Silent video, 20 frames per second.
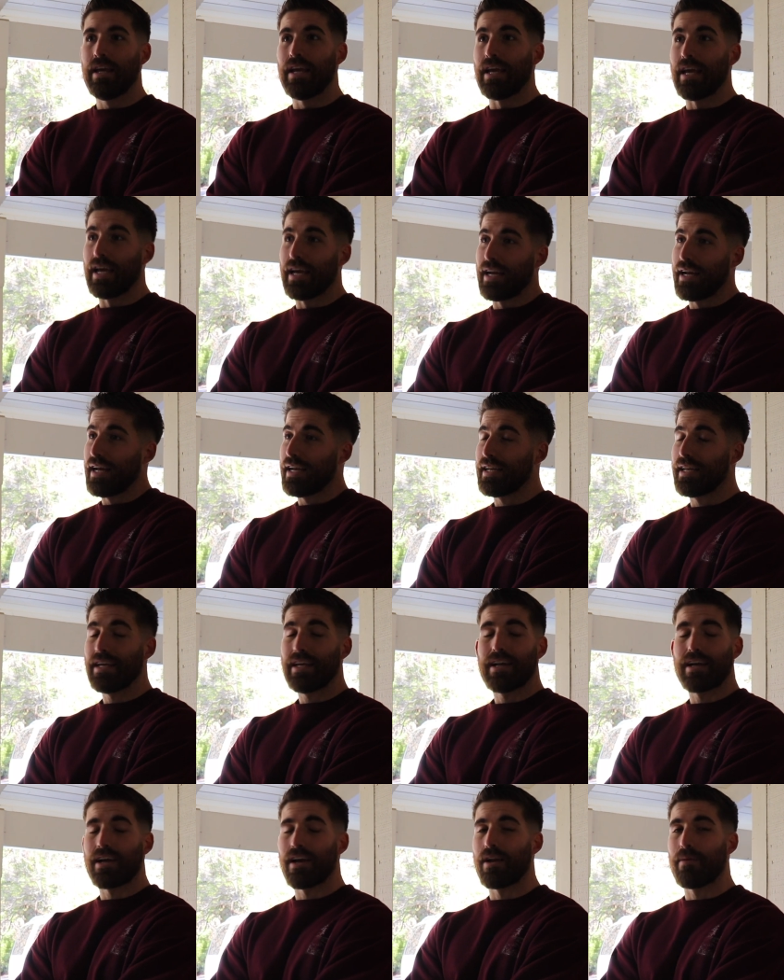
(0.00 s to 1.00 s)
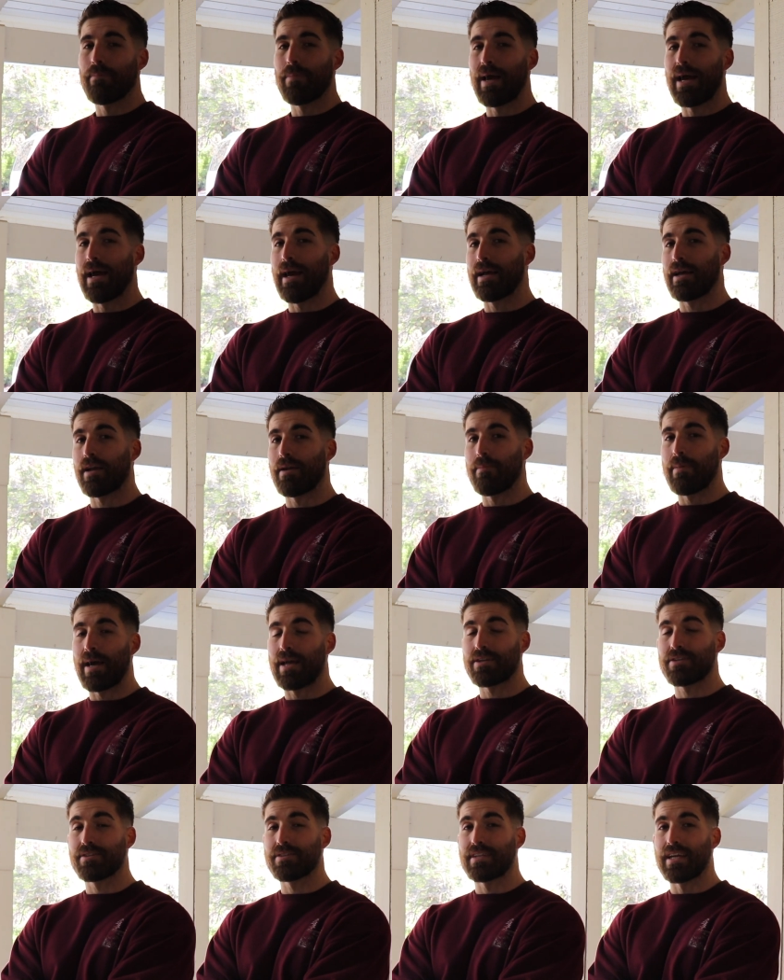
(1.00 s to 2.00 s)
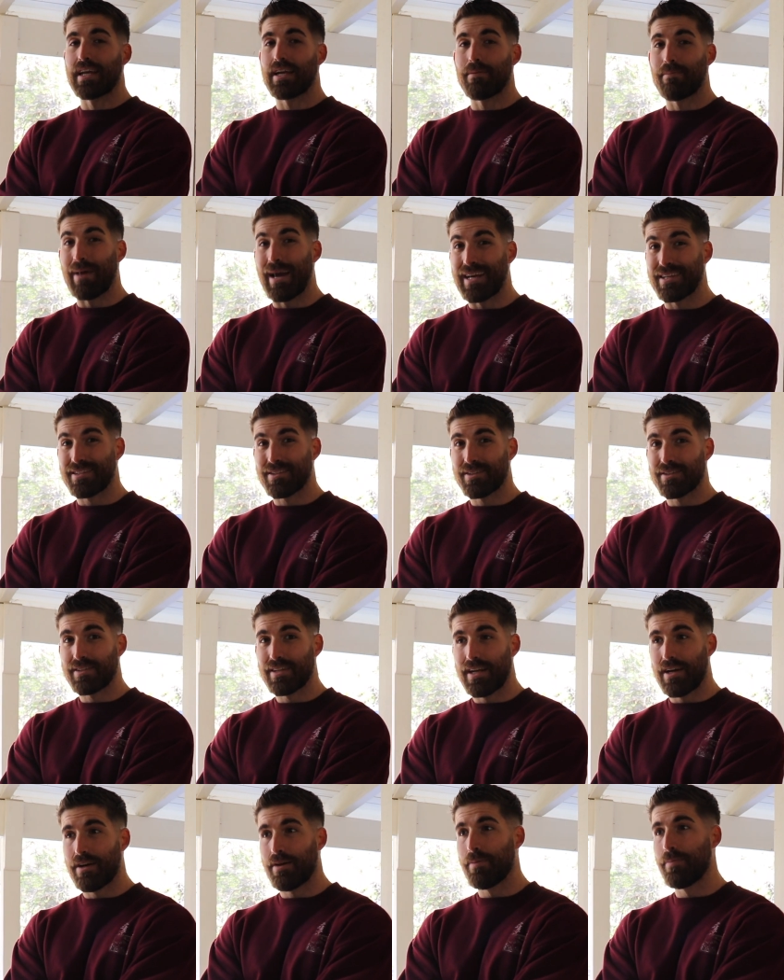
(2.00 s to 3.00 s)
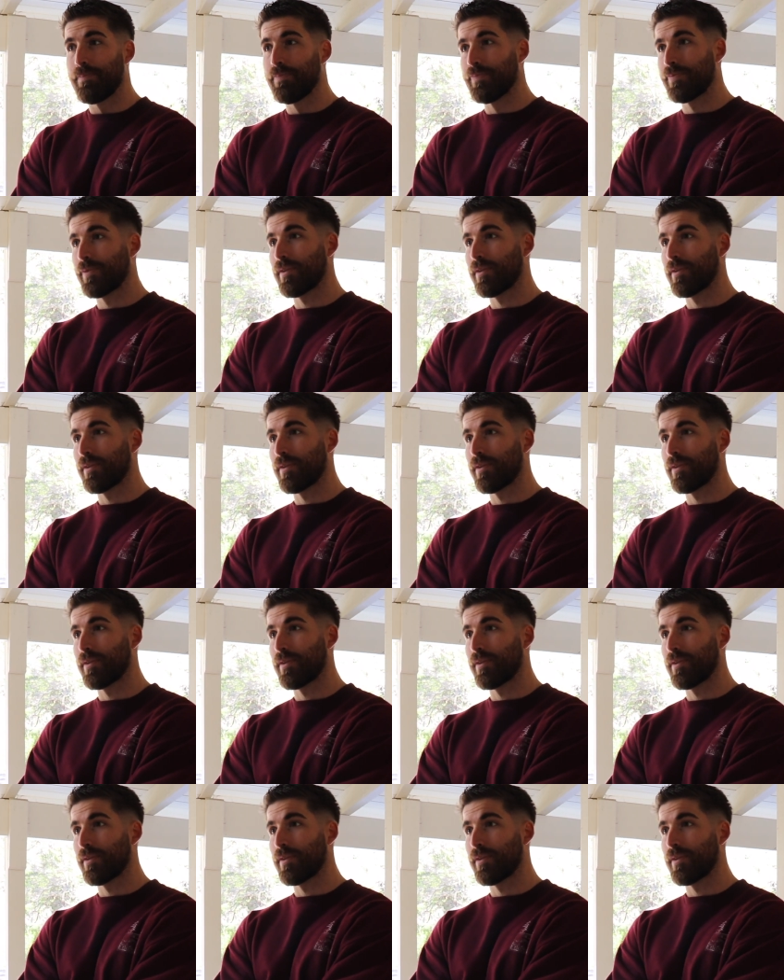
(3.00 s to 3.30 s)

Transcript: and I did. I got a bachelor's and a master's now.